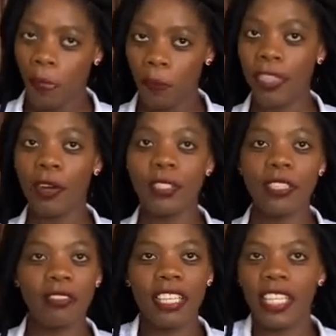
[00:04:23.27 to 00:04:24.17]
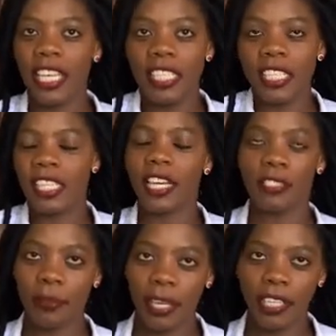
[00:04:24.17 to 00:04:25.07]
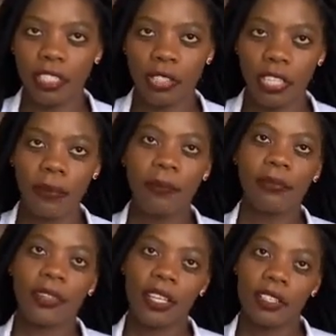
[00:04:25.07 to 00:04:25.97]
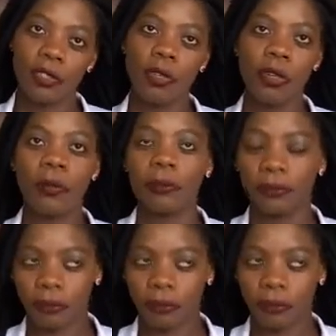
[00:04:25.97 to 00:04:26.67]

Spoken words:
without even any explanation. So